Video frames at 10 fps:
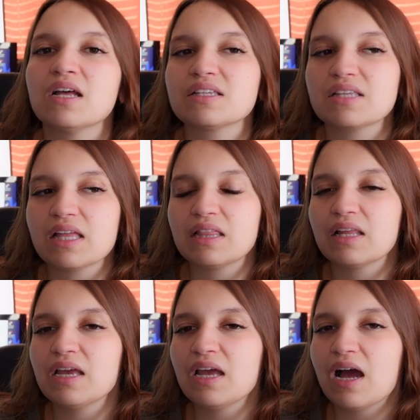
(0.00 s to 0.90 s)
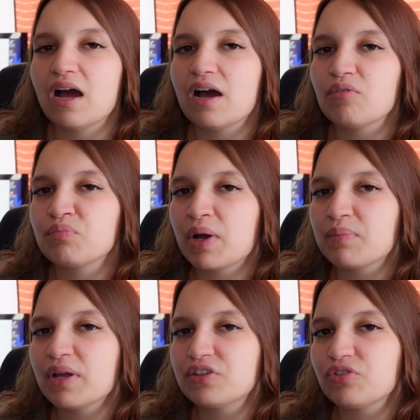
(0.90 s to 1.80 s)
Sadly, uh, my
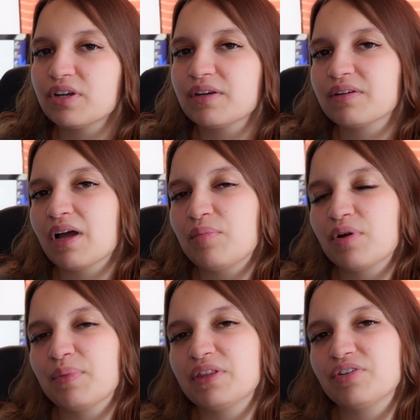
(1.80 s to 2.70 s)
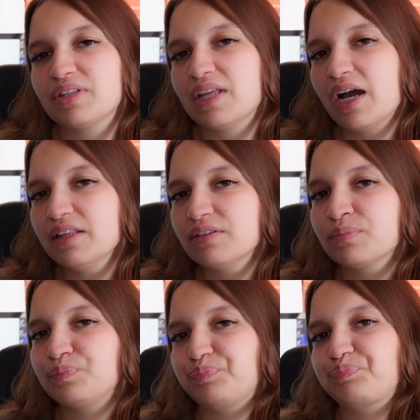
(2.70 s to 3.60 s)
battery, camera battery died
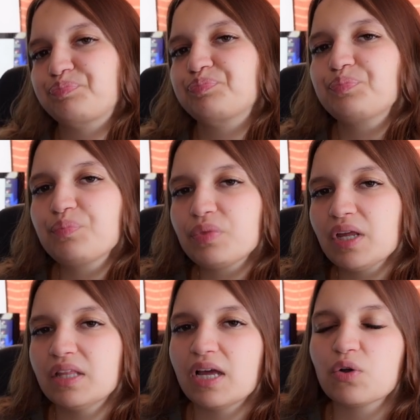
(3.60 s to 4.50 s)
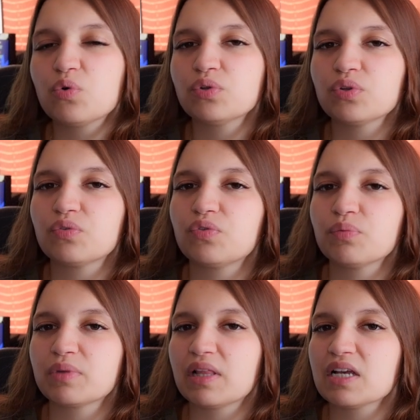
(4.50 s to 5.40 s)
and I couldn't
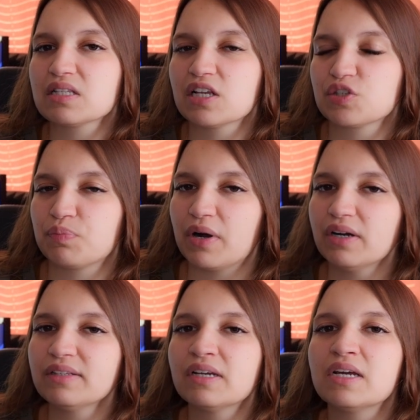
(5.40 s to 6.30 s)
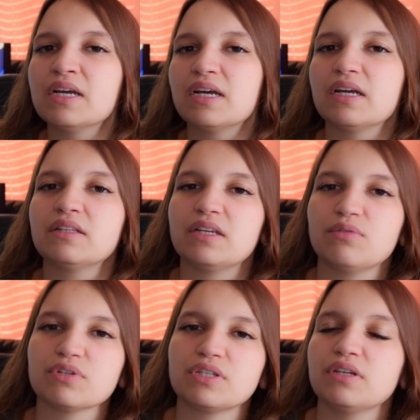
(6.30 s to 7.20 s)
film the last last part, and he
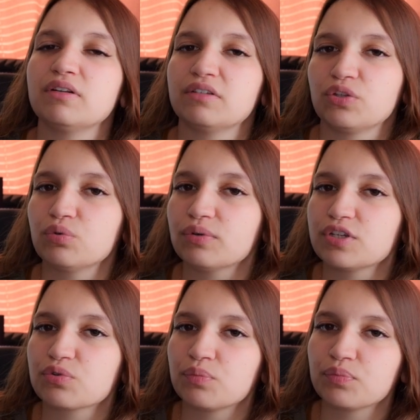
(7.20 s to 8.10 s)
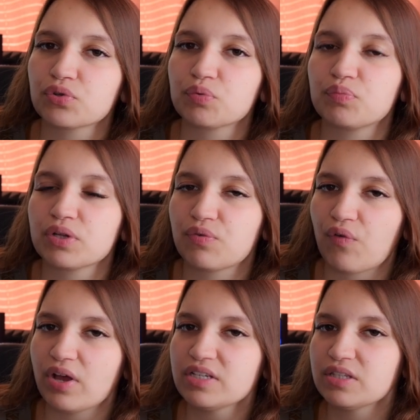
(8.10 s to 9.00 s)
was here and he took his computer pretty
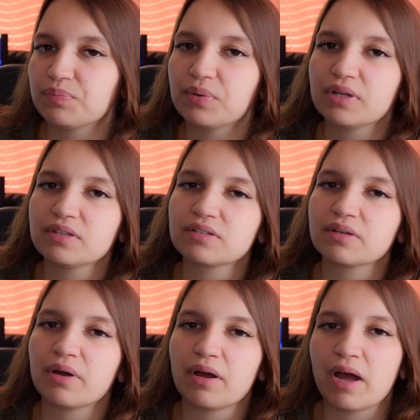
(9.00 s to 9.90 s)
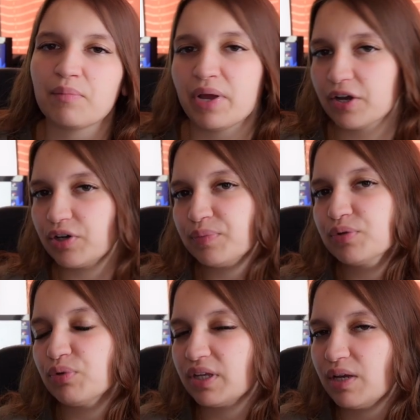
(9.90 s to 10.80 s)
fast, but uh, my
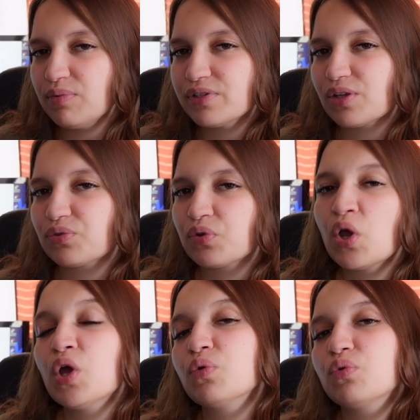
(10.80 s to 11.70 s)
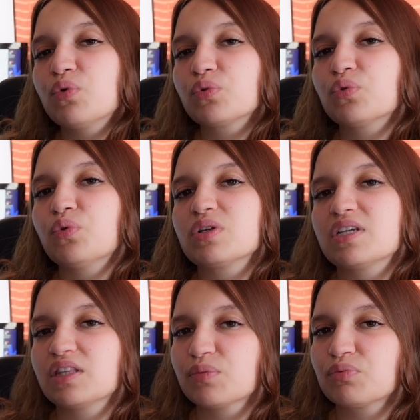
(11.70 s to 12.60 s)
agreement with him is that we will do a
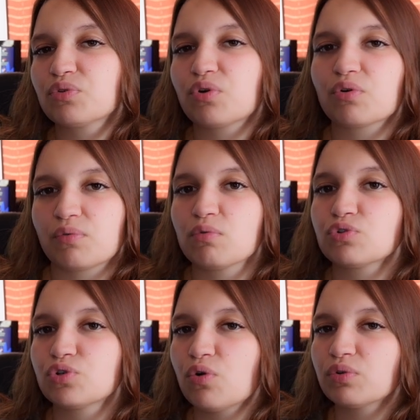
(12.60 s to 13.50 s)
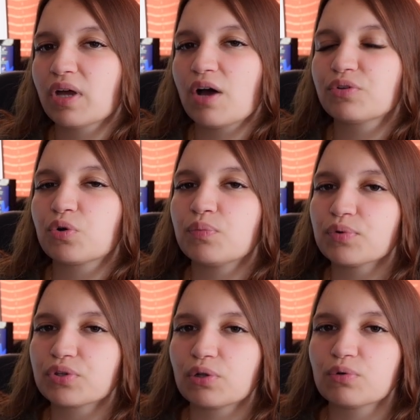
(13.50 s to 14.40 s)
setup tour, or we will show the, how the
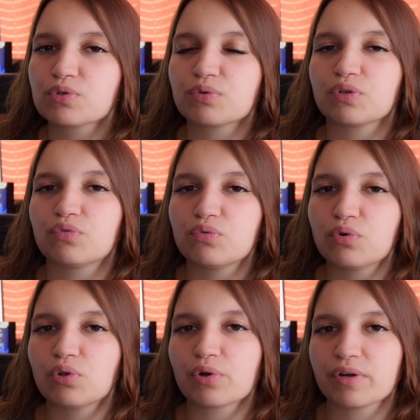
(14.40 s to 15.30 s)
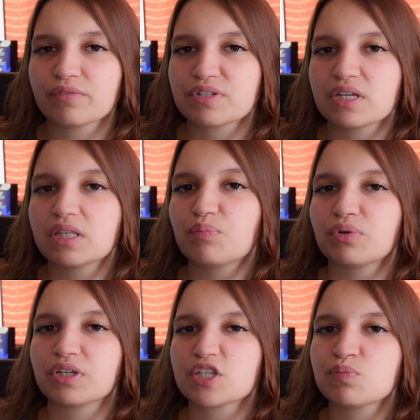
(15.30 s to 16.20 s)
computer looks with the full glory of the setup,
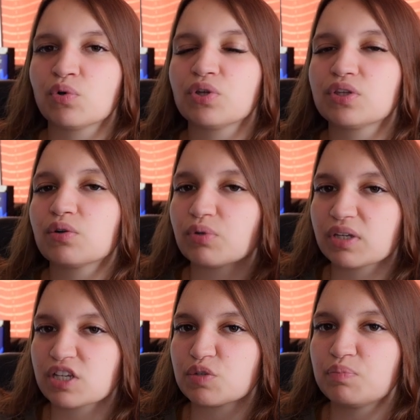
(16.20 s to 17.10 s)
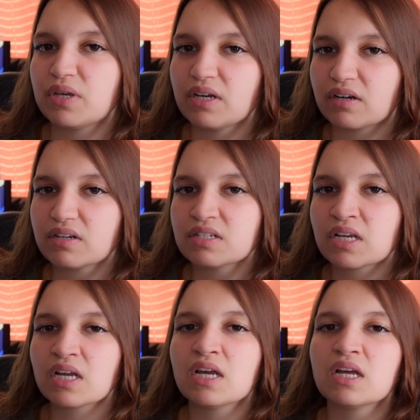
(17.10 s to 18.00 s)
with his monitor, with his speakers,
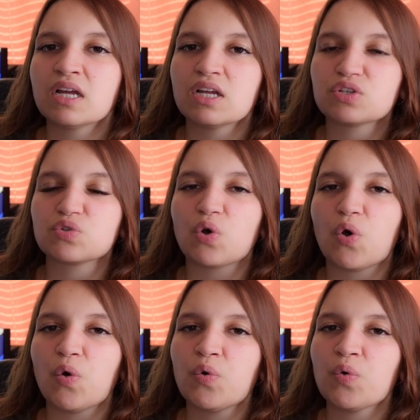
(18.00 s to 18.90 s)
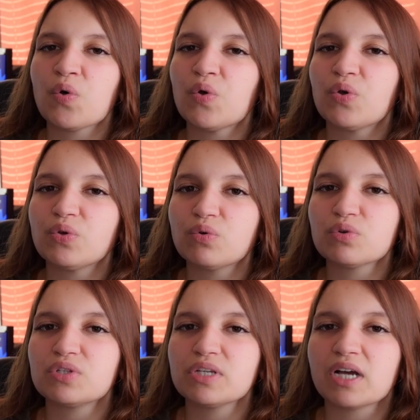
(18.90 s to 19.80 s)
so you
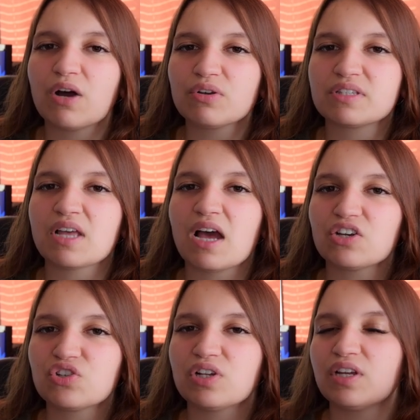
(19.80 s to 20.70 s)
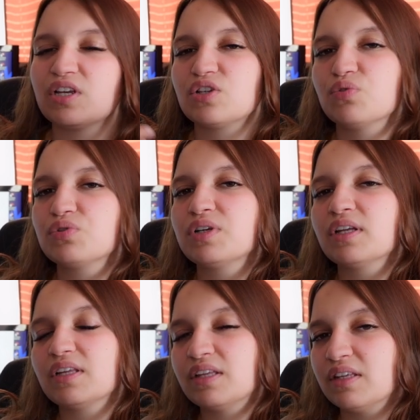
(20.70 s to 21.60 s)
will see how it's actually he's using
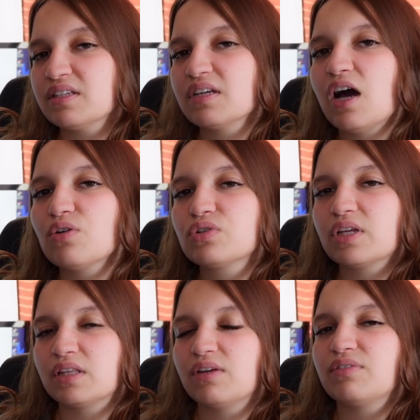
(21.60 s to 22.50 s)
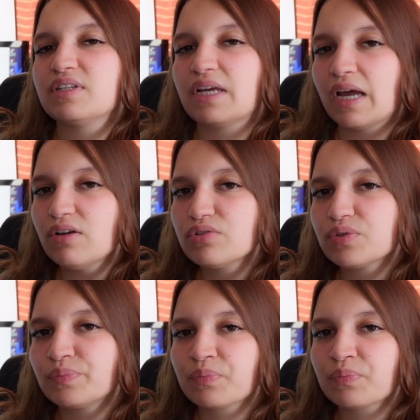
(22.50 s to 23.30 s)
it in his house and everything else.